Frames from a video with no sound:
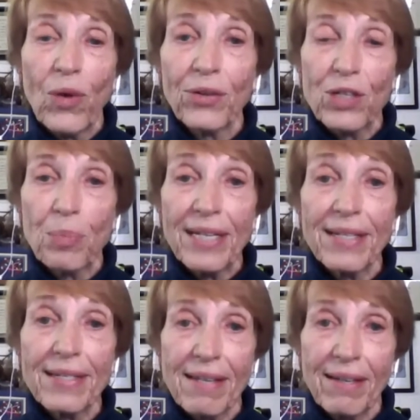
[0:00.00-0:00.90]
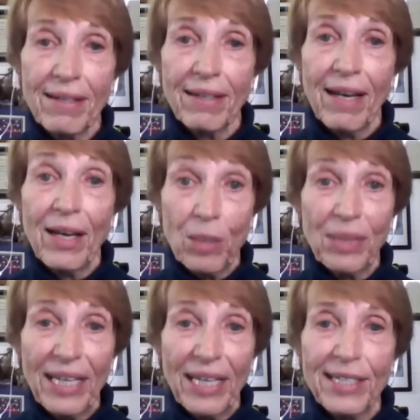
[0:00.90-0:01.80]
greater the chance for peace
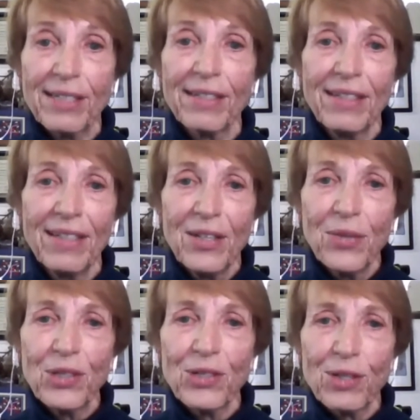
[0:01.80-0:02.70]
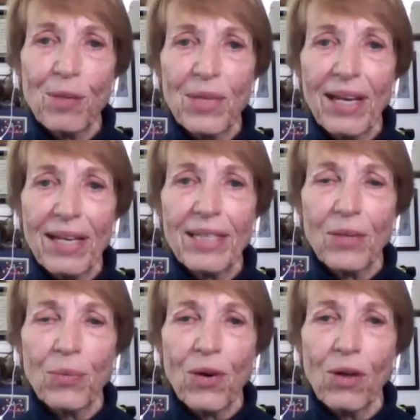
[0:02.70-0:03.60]
uh, on the planet, which
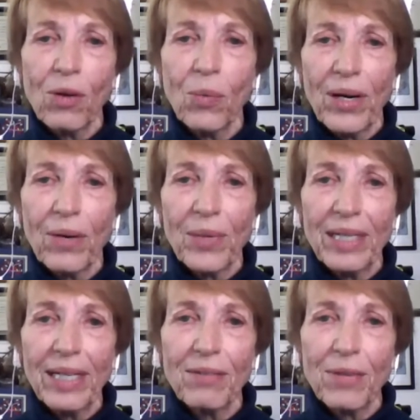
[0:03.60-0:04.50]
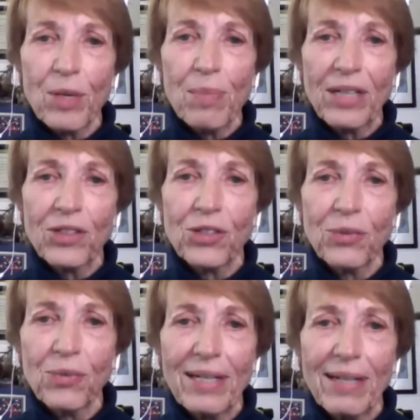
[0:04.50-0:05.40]
is something I think we're all aware we need
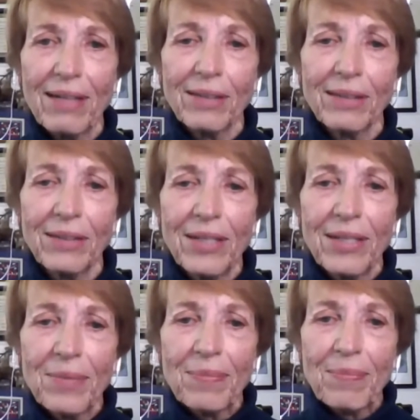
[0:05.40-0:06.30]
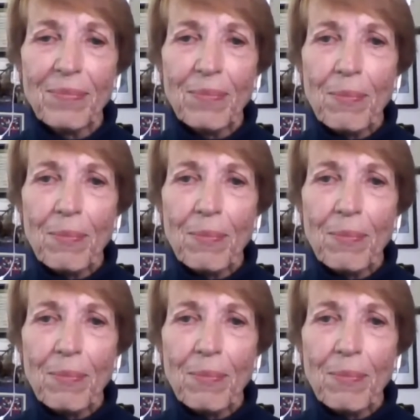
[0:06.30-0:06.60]
very much right now.